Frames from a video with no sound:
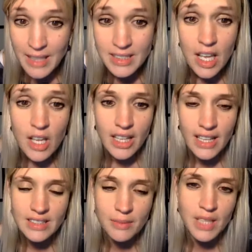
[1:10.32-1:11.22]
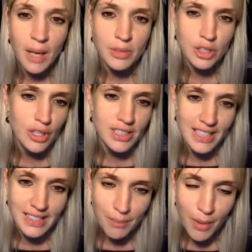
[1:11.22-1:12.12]
Yes, yes, sometimes, you know, it
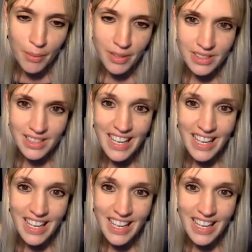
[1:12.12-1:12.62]
takes a moment.